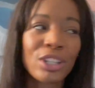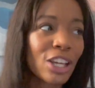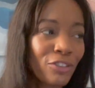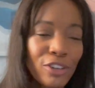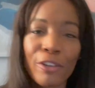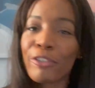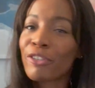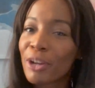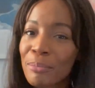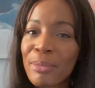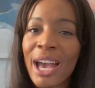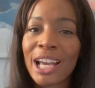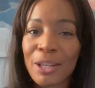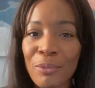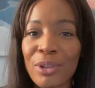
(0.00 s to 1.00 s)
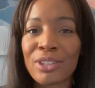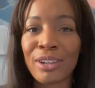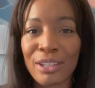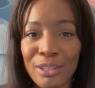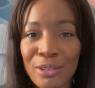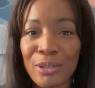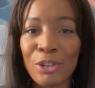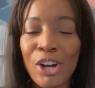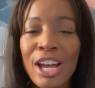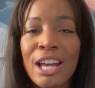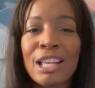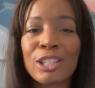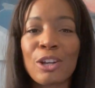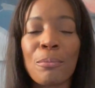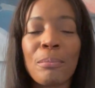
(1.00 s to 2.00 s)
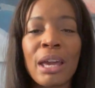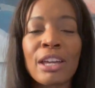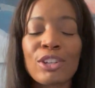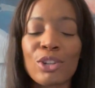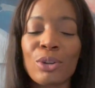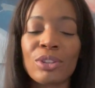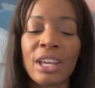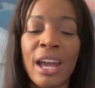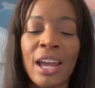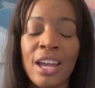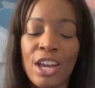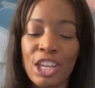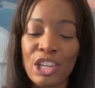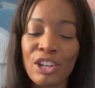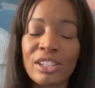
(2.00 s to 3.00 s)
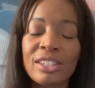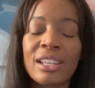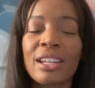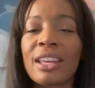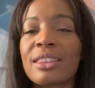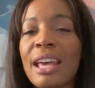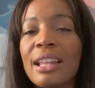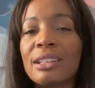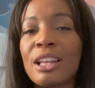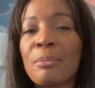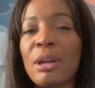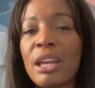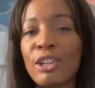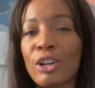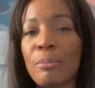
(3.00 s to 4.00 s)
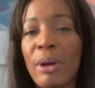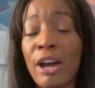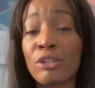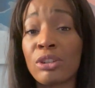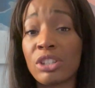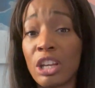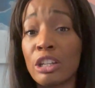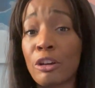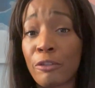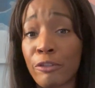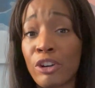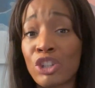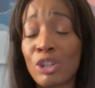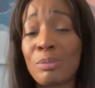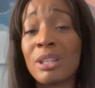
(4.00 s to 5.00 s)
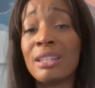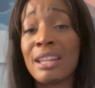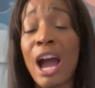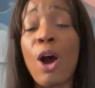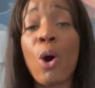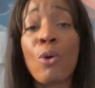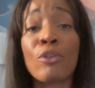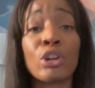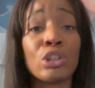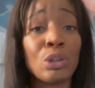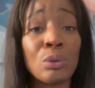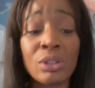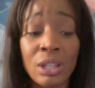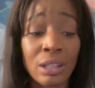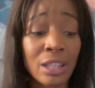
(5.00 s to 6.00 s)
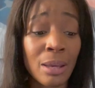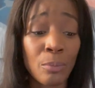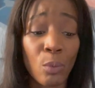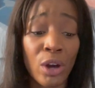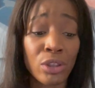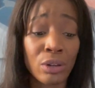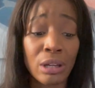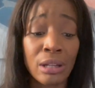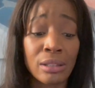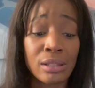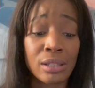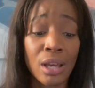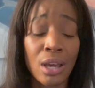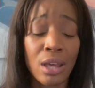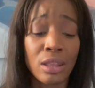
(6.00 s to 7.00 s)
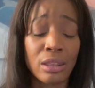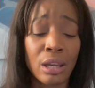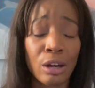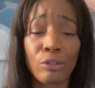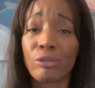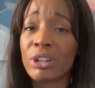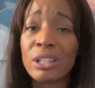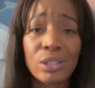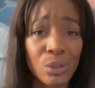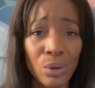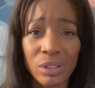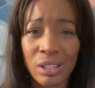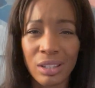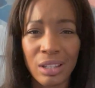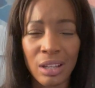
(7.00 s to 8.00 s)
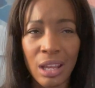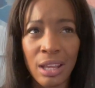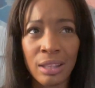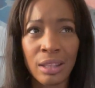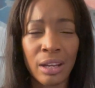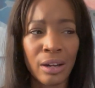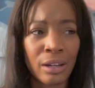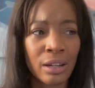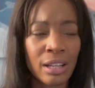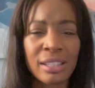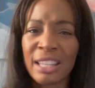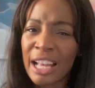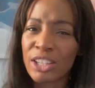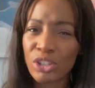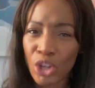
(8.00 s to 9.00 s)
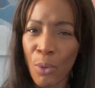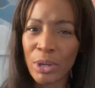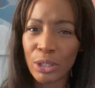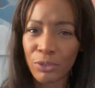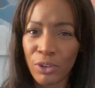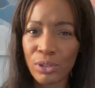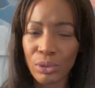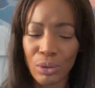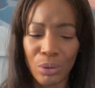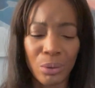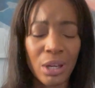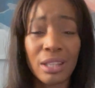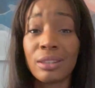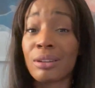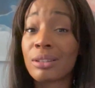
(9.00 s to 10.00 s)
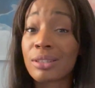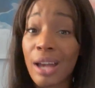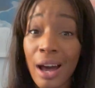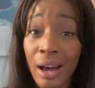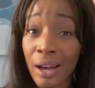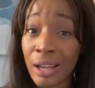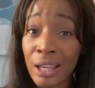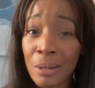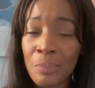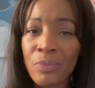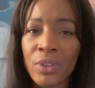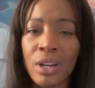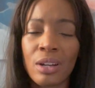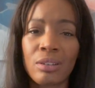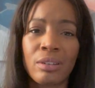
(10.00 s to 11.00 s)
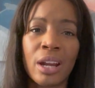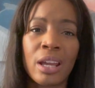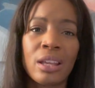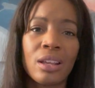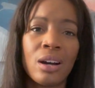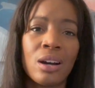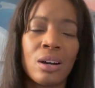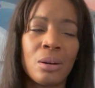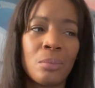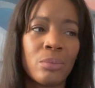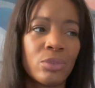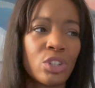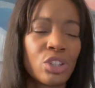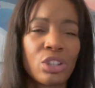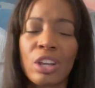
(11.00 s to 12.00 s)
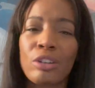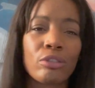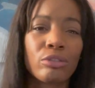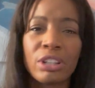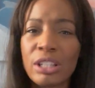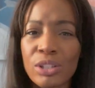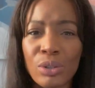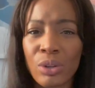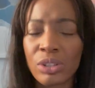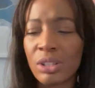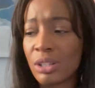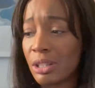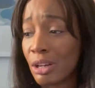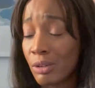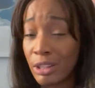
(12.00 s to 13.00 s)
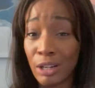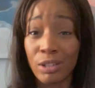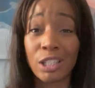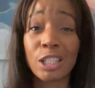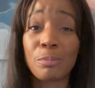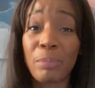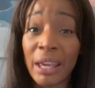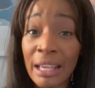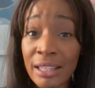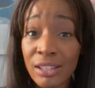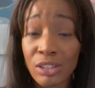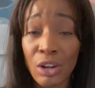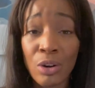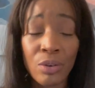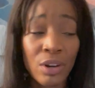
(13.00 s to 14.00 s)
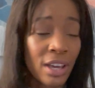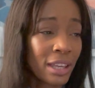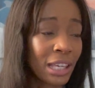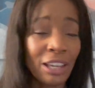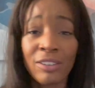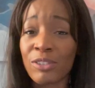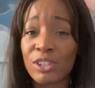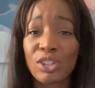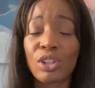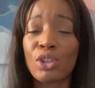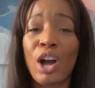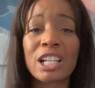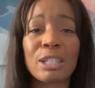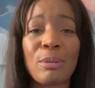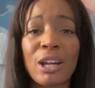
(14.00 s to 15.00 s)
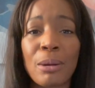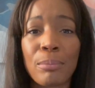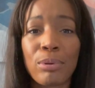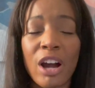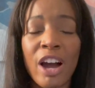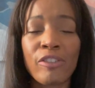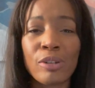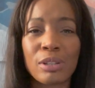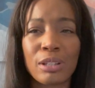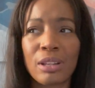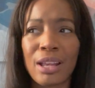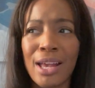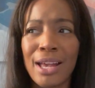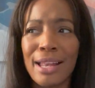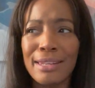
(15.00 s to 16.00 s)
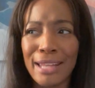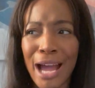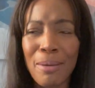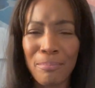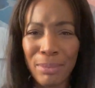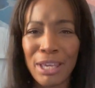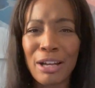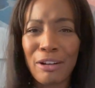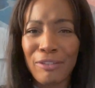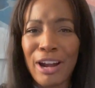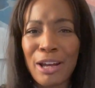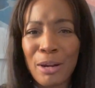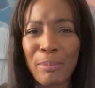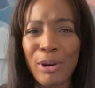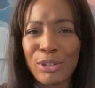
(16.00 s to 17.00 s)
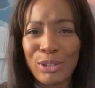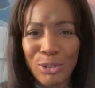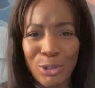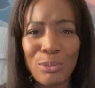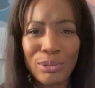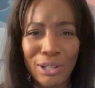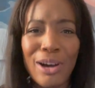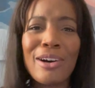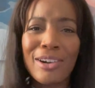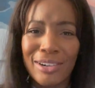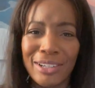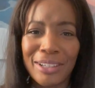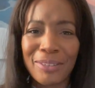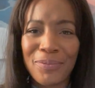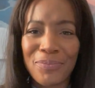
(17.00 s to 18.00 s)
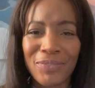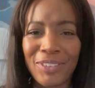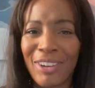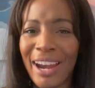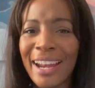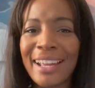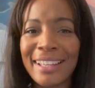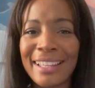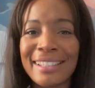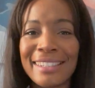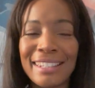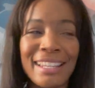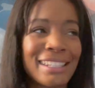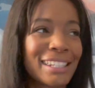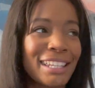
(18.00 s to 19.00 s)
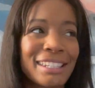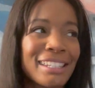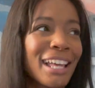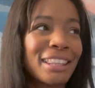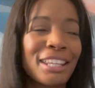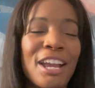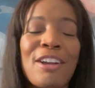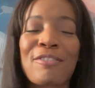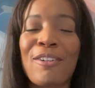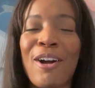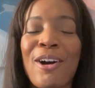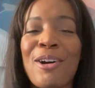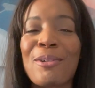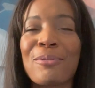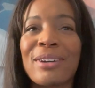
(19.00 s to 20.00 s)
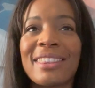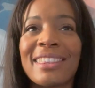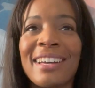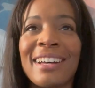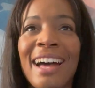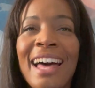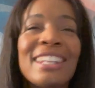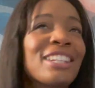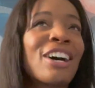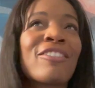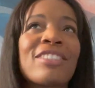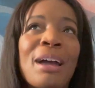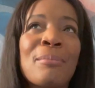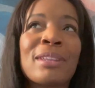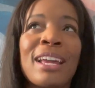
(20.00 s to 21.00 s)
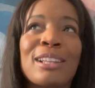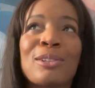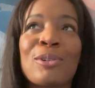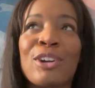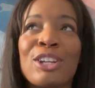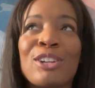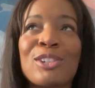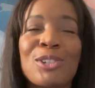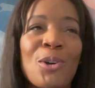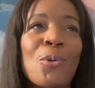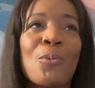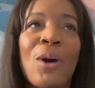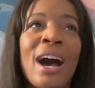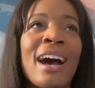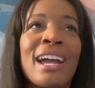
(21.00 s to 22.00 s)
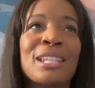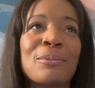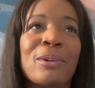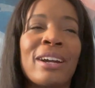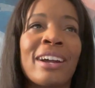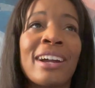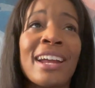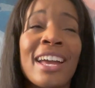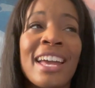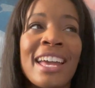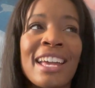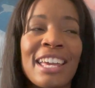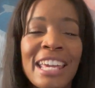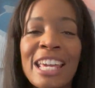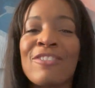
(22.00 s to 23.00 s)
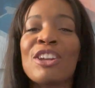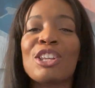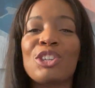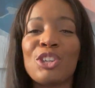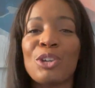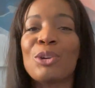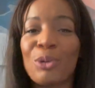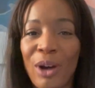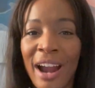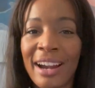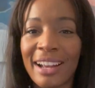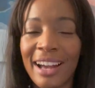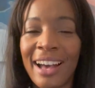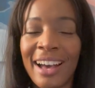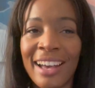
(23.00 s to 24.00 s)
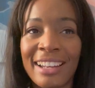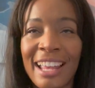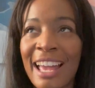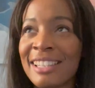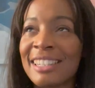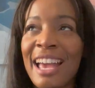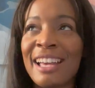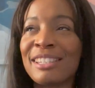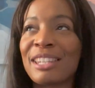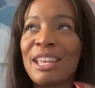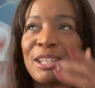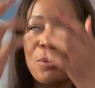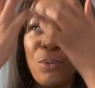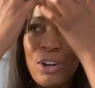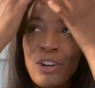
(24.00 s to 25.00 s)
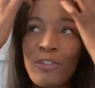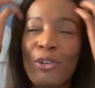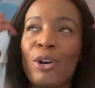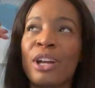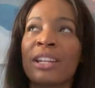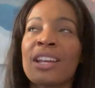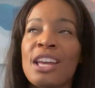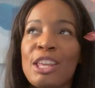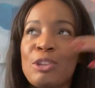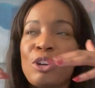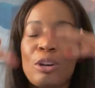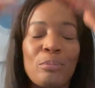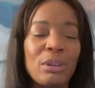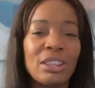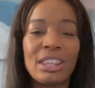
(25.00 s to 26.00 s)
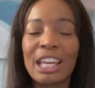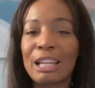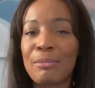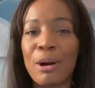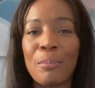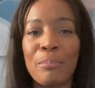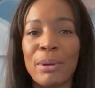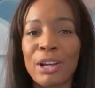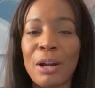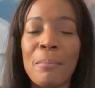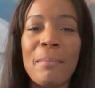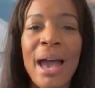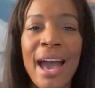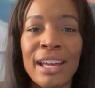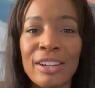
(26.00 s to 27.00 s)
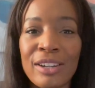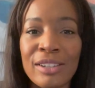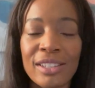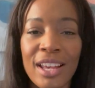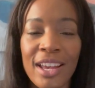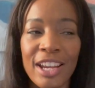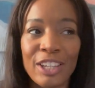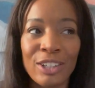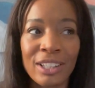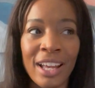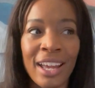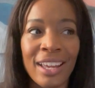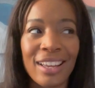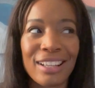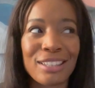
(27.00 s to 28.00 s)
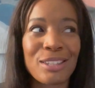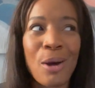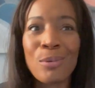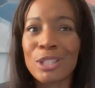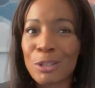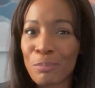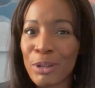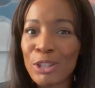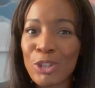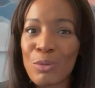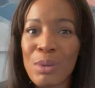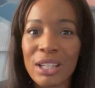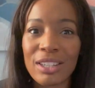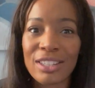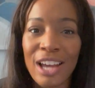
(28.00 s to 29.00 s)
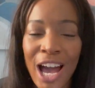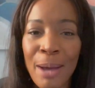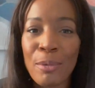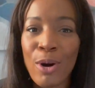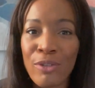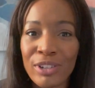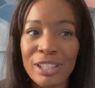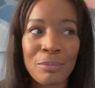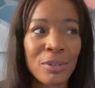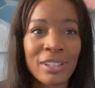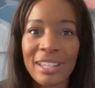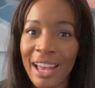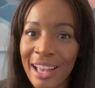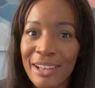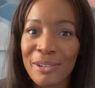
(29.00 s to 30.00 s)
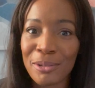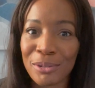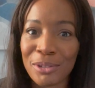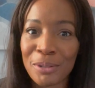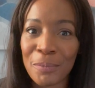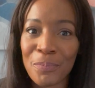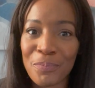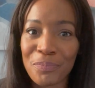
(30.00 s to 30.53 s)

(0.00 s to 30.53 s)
Give your friend back what they're due. So make sure that you're setting that limit in your boundaries in your friendships and not overusing them, whether it's their resources and it's not just always physical, their time, right? Just their resources, their space. It even talks about in Proverbs of not being around a person too long. Right? It's nothing wrong with, I love that. I'm like, Lord, you're so wise where even you, our God, as wonderful, and you could be thinking about bigger matters. You're like, don't spend too much time over someone's house.